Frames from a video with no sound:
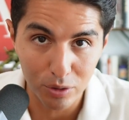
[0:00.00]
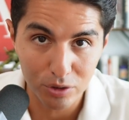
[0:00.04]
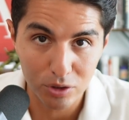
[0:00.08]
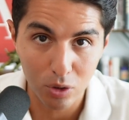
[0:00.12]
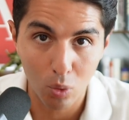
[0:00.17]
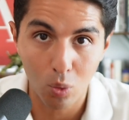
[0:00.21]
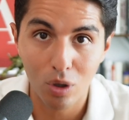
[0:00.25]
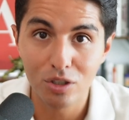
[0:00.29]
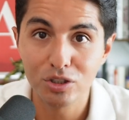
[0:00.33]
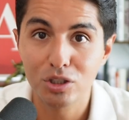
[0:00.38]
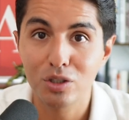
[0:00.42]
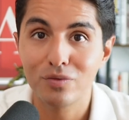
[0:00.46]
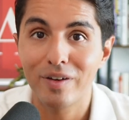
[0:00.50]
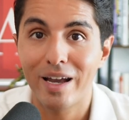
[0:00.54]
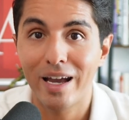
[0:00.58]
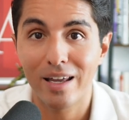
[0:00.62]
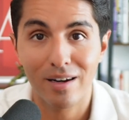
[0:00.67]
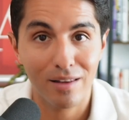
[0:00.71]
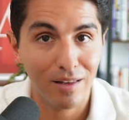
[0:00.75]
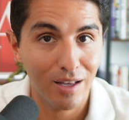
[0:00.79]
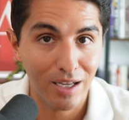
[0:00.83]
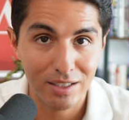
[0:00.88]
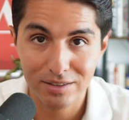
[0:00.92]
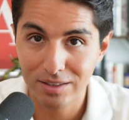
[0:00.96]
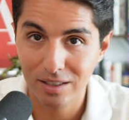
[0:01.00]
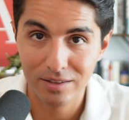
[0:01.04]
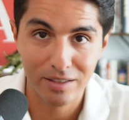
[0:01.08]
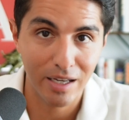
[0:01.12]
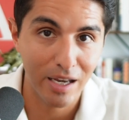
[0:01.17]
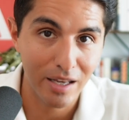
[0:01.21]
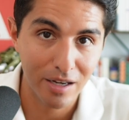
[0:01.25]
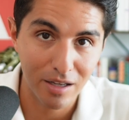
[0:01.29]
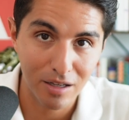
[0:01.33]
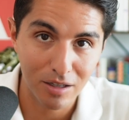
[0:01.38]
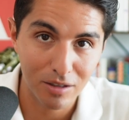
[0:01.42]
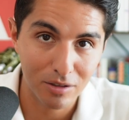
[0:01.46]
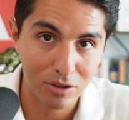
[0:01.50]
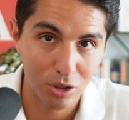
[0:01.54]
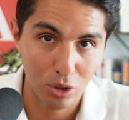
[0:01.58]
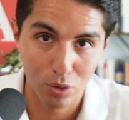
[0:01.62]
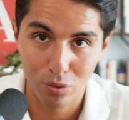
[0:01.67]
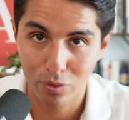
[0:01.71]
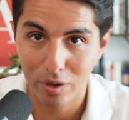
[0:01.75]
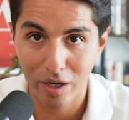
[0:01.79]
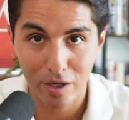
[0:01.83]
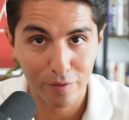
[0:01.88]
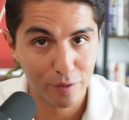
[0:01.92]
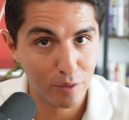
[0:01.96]
So once you've analyzed the data, you
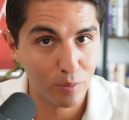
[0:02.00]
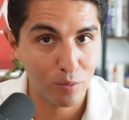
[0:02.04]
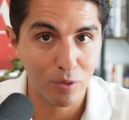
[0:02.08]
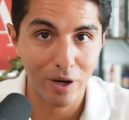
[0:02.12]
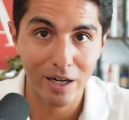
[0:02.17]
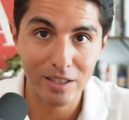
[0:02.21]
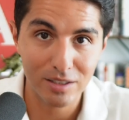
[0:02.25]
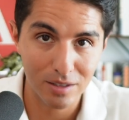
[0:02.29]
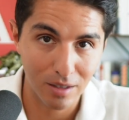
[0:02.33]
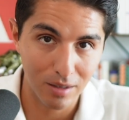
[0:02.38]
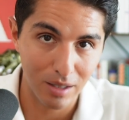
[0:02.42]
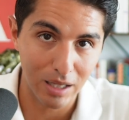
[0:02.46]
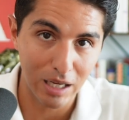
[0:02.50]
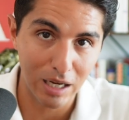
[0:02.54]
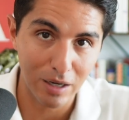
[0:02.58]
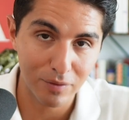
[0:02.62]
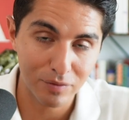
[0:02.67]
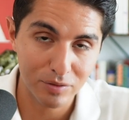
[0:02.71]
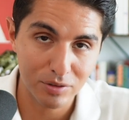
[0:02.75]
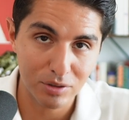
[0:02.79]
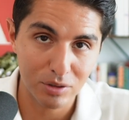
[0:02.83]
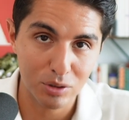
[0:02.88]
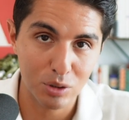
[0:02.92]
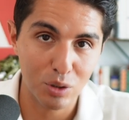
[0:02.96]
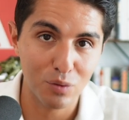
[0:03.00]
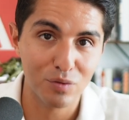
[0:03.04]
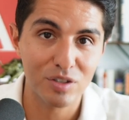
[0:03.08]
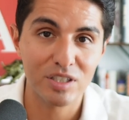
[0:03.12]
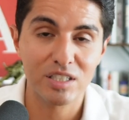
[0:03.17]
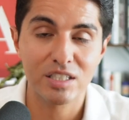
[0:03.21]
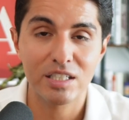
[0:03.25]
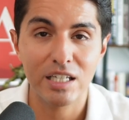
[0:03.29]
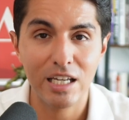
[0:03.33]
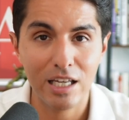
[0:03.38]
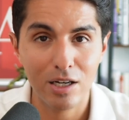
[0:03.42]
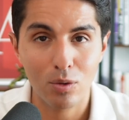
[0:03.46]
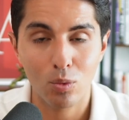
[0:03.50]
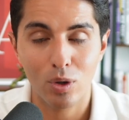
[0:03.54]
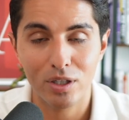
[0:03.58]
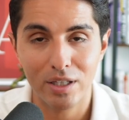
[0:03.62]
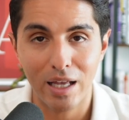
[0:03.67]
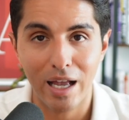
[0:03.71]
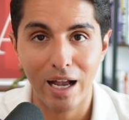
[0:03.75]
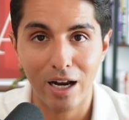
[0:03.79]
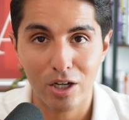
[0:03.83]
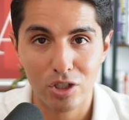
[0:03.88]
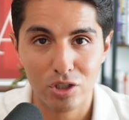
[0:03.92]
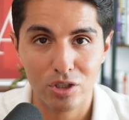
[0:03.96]
read it from right to left, you've seen what
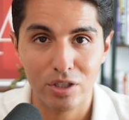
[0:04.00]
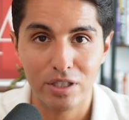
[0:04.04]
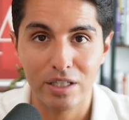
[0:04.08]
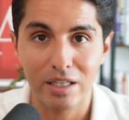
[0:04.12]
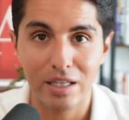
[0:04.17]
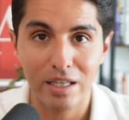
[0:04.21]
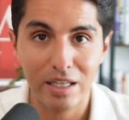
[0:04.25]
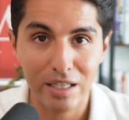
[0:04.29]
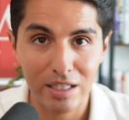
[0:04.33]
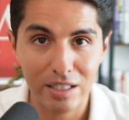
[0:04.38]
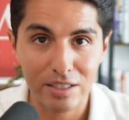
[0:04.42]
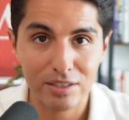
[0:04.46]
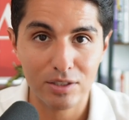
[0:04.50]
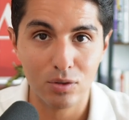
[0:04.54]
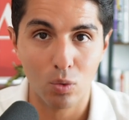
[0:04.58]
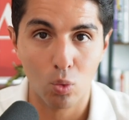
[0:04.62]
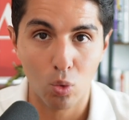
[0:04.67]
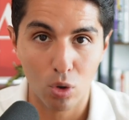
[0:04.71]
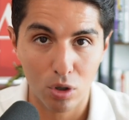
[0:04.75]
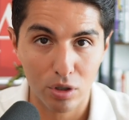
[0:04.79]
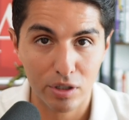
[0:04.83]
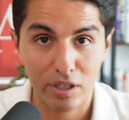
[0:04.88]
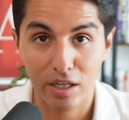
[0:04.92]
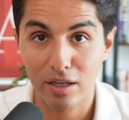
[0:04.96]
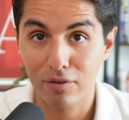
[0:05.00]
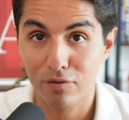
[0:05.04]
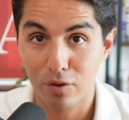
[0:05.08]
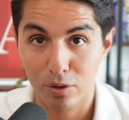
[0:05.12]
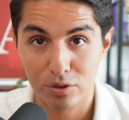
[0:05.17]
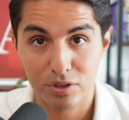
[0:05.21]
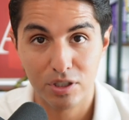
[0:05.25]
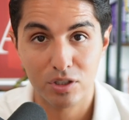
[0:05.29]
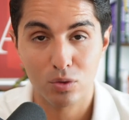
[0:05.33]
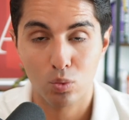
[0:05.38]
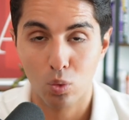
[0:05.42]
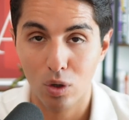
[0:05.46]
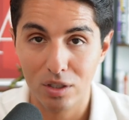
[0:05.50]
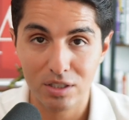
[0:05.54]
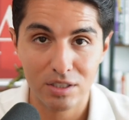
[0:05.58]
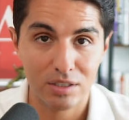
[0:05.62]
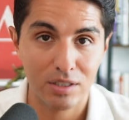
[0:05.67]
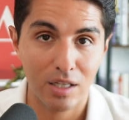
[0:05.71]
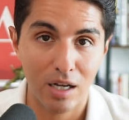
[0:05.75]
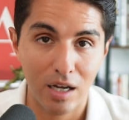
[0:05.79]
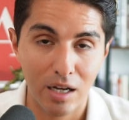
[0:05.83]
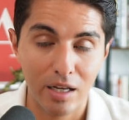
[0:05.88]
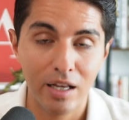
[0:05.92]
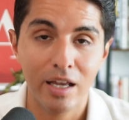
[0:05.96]
actually is working versus what's
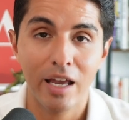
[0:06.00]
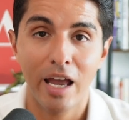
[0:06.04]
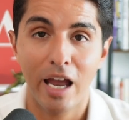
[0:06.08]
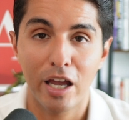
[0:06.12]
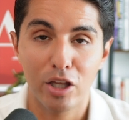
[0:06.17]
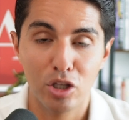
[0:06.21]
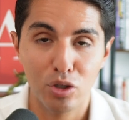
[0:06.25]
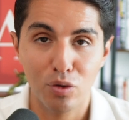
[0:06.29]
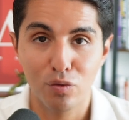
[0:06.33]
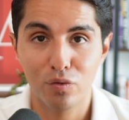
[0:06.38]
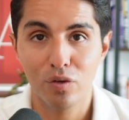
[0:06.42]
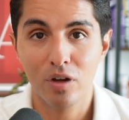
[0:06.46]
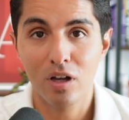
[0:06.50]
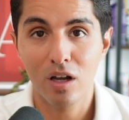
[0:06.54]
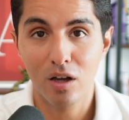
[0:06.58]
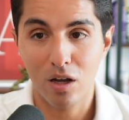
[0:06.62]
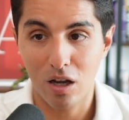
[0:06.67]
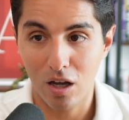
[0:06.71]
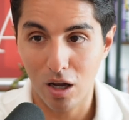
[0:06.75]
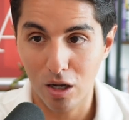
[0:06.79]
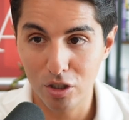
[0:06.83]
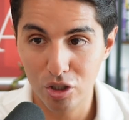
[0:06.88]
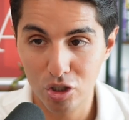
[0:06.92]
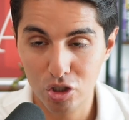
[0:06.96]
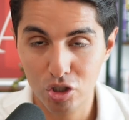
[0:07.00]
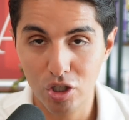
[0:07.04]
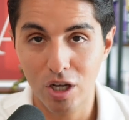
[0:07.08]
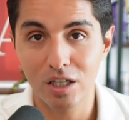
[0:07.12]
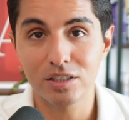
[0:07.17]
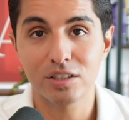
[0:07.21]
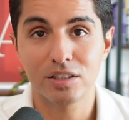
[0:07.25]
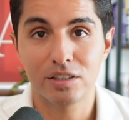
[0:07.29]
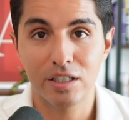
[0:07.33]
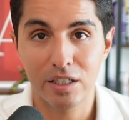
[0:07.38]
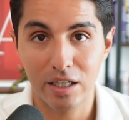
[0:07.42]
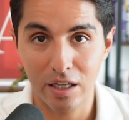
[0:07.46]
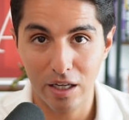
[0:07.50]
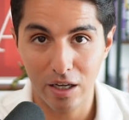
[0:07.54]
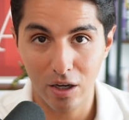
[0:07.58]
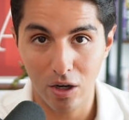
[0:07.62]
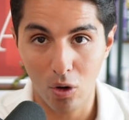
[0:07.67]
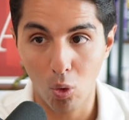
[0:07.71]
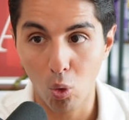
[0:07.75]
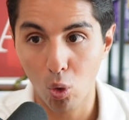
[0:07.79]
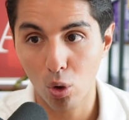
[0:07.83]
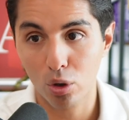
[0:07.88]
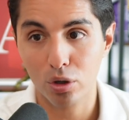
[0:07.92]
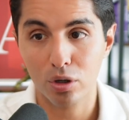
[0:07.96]
not, and you've adjusted
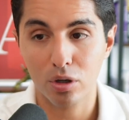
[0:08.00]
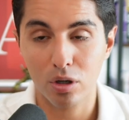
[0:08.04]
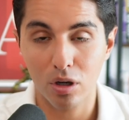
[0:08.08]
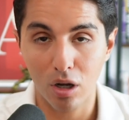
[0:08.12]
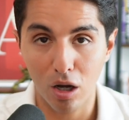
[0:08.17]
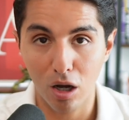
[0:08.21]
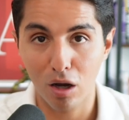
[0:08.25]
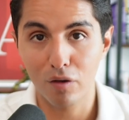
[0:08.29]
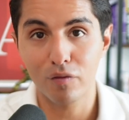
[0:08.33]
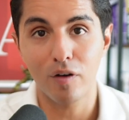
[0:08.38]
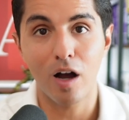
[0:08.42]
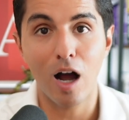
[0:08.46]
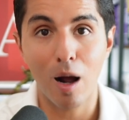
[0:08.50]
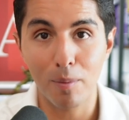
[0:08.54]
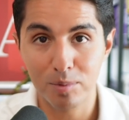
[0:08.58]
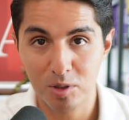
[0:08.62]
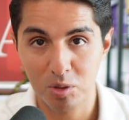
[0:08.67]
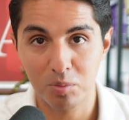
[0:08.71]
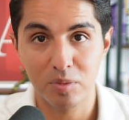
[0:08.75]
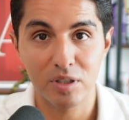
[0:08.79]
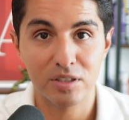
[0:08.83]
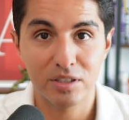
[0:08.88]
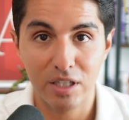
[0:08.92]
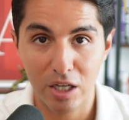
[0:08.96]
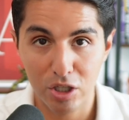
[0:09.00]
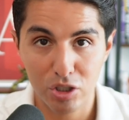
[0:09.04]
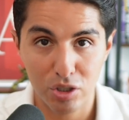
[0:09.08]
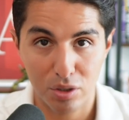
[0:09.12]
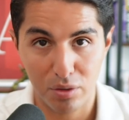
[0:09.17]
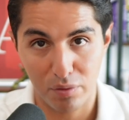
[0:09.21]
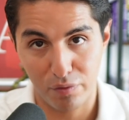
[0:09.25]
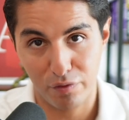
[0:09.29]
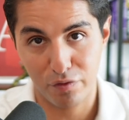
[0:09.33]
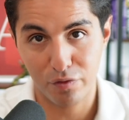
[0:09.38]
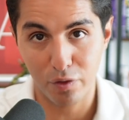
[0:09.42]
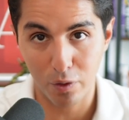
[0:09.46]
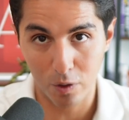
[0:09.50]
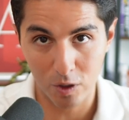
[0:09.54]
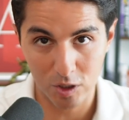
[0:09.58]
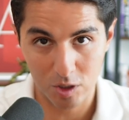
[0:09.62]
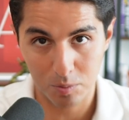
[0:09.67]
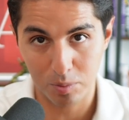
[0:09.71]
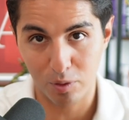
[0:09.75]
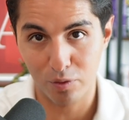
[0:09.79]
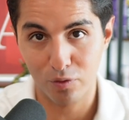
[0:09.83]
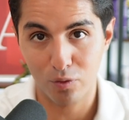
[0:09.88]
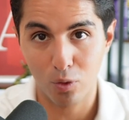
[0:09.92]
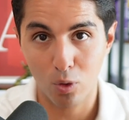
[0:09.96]
order of optimization
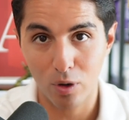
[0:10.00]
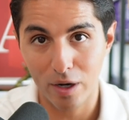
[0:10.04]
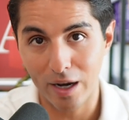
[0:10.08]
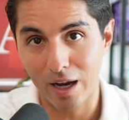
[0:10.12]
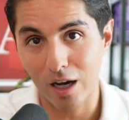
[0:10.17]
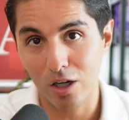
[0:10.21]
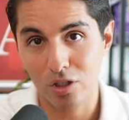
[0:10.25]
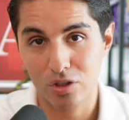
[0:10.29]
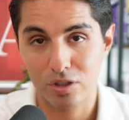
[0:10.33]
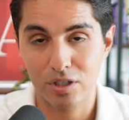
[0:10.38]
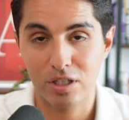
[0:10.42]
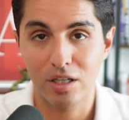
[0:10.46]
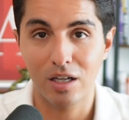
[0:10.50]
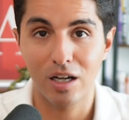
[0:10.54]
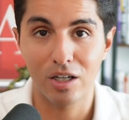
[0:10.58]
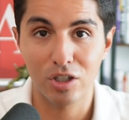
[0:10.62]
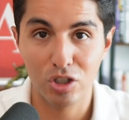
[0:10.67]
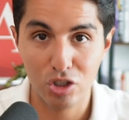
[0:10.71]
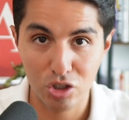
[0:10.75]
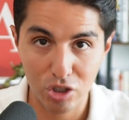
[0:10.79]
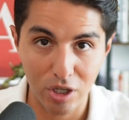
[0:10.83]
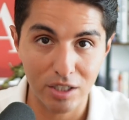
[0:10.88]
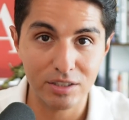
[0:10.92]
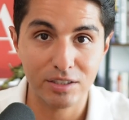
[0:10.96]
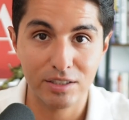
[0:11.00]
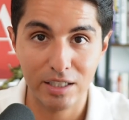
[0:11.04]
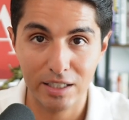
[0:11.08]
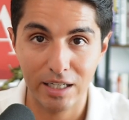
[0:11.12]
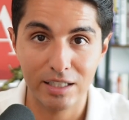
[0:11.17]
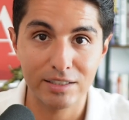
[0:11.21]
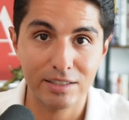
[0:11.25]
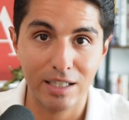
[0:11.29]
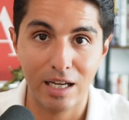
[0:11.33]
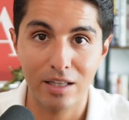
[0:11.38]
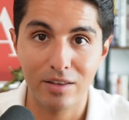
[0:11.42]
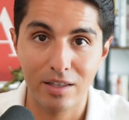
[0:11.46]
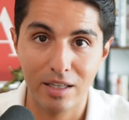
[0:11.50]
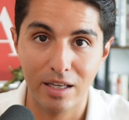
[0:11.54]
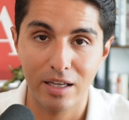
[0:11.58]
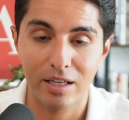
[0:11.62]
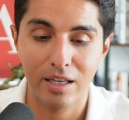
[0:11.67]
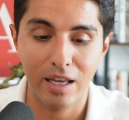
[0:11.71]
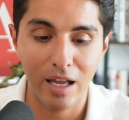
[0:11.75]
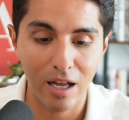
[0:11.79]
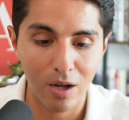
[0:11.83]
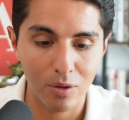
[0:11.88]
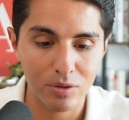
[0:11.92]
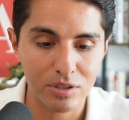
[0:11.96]
first before actually adjusting inside the
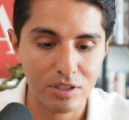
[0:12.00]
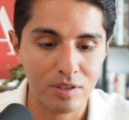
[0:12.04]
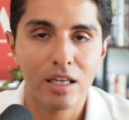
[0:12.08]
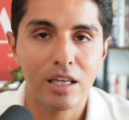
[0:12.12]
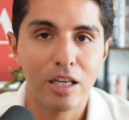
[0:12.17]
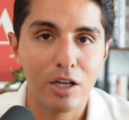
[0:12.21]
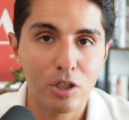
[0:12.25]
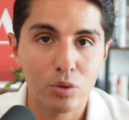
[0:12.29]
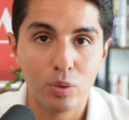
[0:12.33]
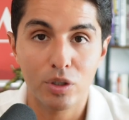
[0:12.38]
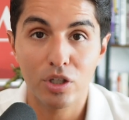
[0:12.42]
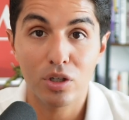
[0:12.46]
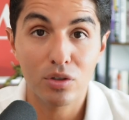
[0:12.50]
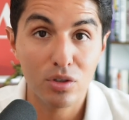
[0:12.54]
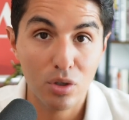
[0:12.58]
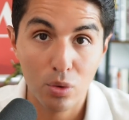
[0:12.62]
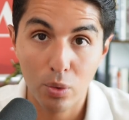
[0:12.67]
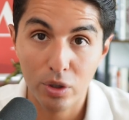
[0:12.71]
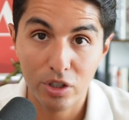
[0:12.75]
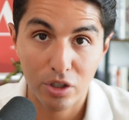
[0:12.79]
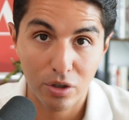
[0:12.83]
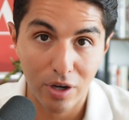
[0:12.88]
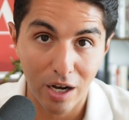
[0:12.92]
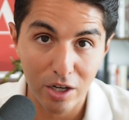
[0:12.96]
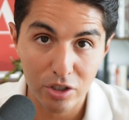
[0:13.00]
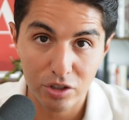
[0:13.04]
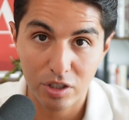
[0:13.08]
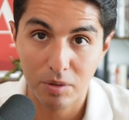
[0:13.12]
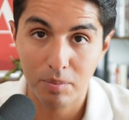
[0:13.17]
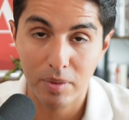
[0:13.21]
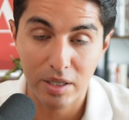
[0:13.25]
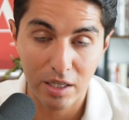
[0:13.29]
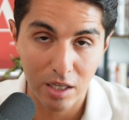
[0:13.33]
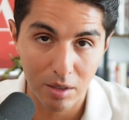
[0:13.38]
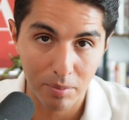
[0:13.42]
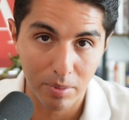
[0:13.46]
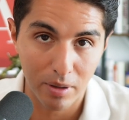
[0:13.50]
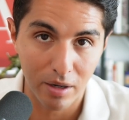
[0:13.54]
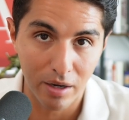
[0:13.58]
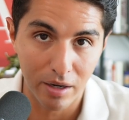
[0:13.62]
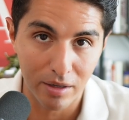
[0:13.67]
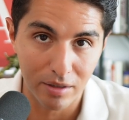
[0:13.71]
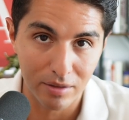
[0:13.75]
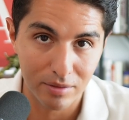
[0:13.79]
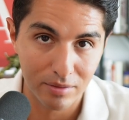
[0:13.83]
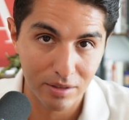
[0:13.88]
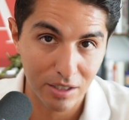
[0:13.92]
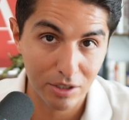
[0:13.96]
accounts. Here's what you do when you're actually media
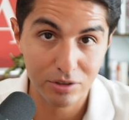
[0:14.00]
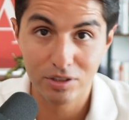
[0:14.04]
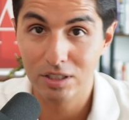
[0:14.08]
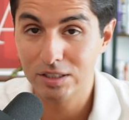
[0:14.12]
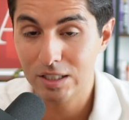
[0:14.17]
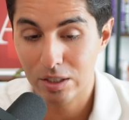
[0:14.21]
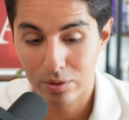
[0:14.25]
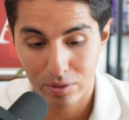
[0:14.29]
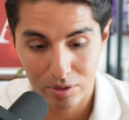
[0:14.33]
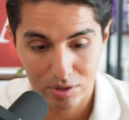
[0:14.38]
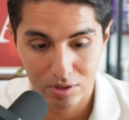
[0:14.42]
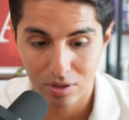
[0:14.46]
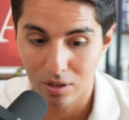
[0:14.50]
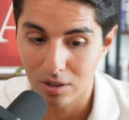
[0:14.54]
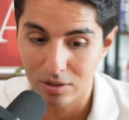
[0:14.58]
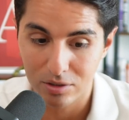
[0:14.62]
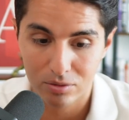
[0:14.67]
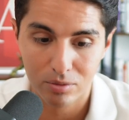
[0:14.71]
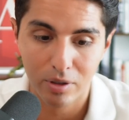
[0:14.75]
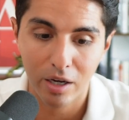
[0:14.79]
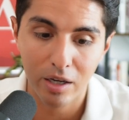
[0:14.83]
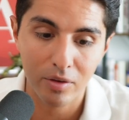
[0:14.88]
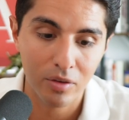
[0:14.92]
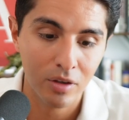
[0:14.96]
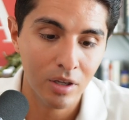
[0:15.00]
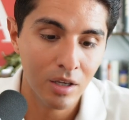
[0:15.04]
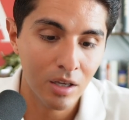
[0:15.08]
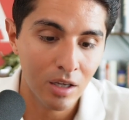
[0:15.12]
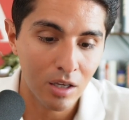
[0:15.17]
buying. Here's the secret sauce, right?